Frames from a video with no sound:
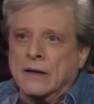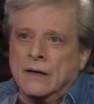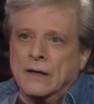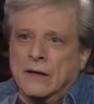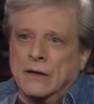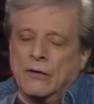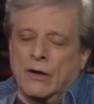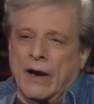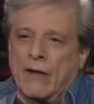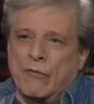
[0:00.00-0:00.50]

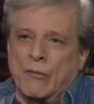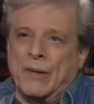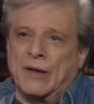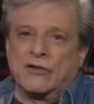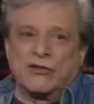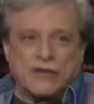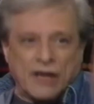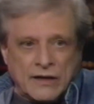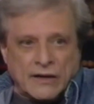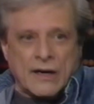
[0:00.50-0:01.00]
You ought to have a big
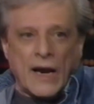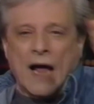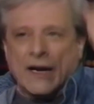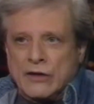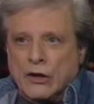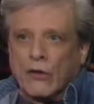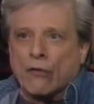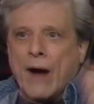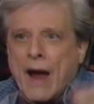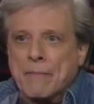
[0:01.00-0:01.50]
stick to knock
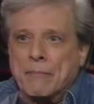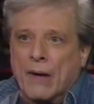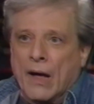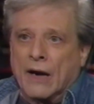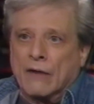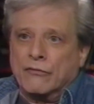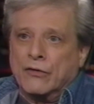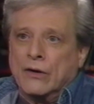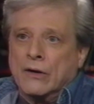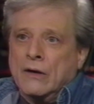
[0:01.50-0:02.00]
the crap
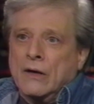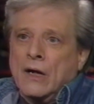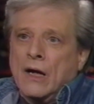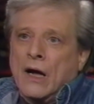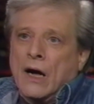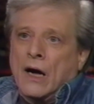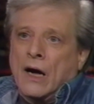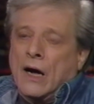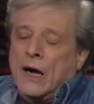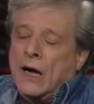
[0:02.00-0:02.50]
out of you.
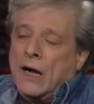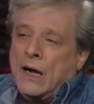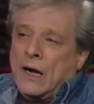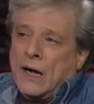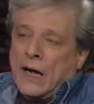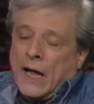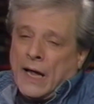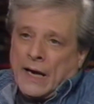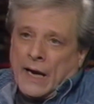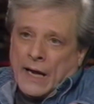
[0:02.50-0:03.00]
Uh,
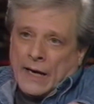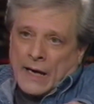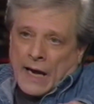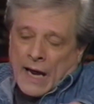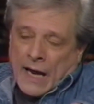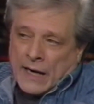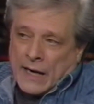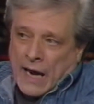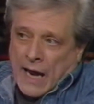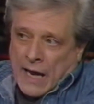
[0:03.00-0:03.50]
uh, and, and,
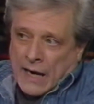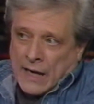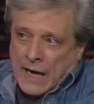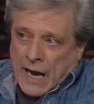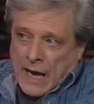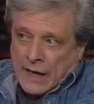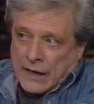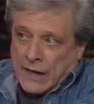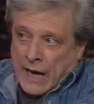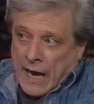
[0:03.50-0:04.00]
and,
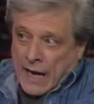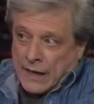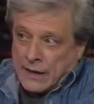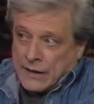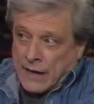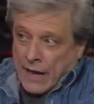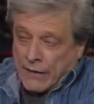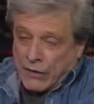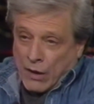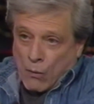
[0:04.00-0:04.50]
and,
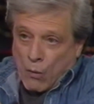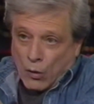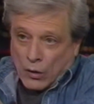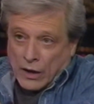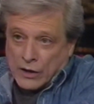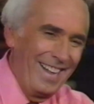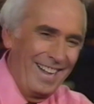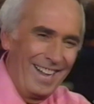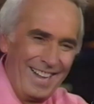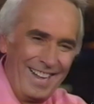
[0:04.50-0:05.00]
and, and they won't
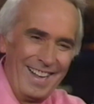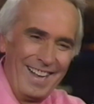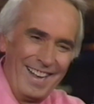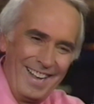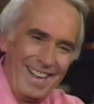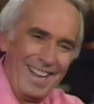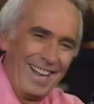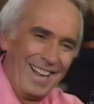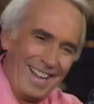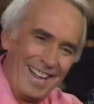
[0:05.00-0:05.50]
let you do
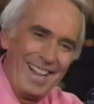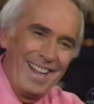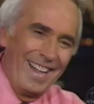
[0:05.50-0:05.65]
that.